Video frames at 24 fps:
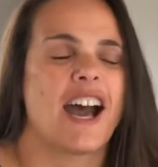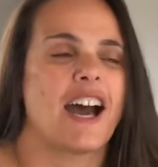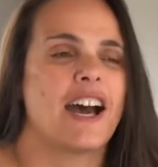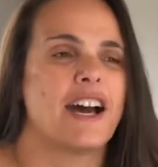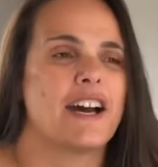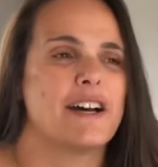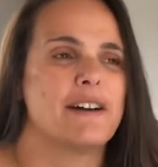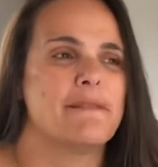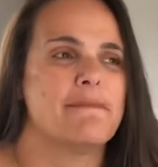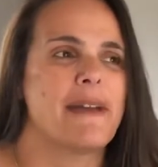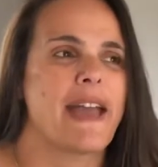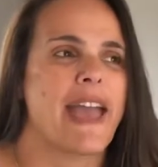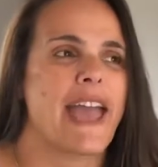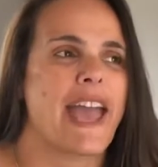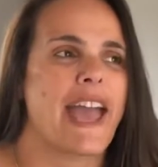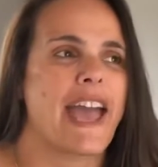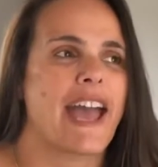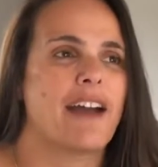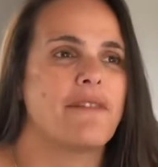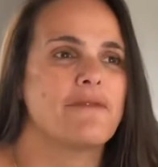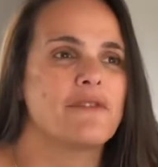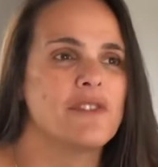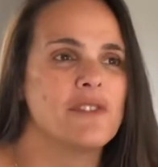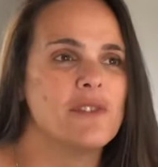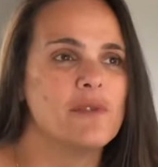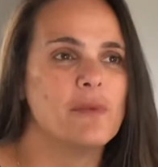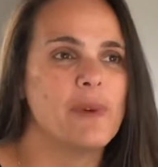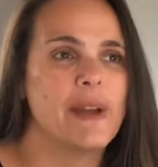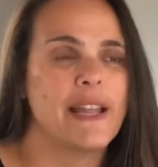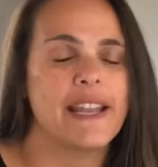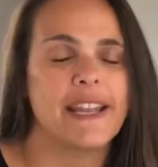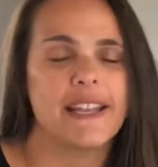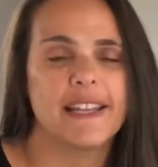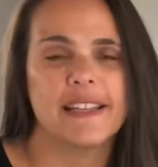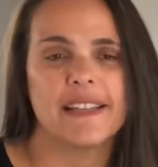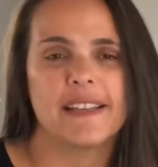After the
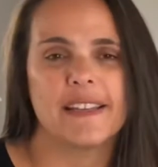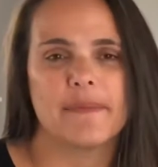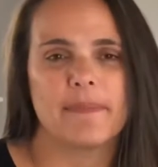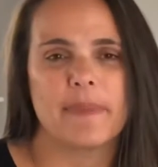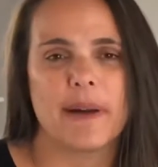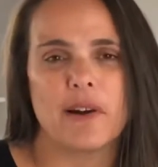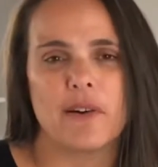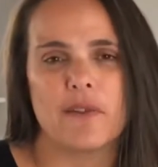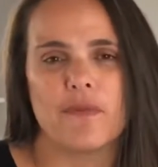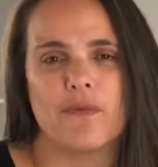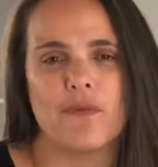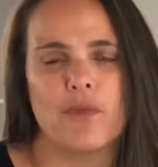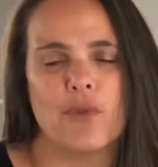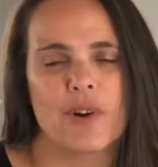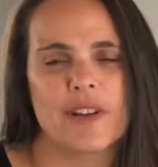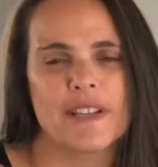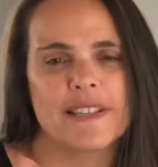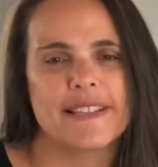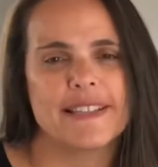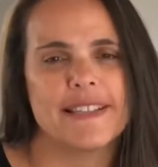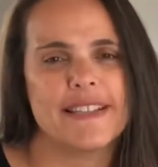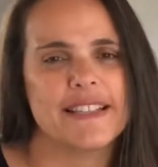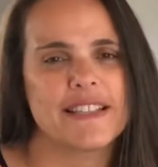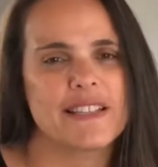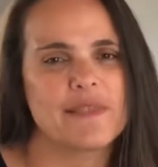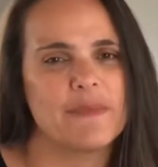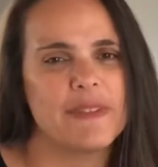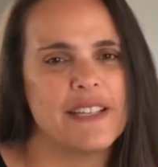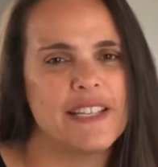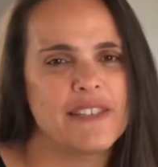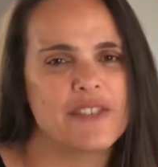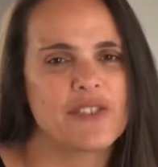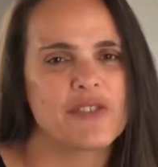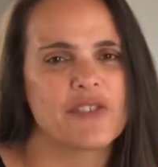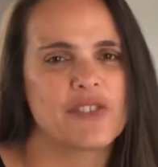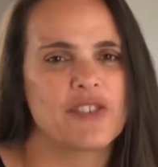wedding, about 4 to 6
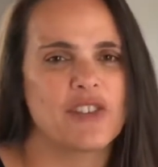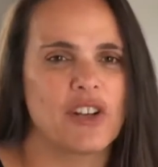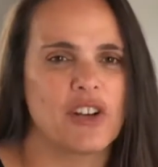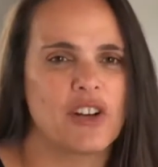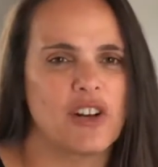weeks or so,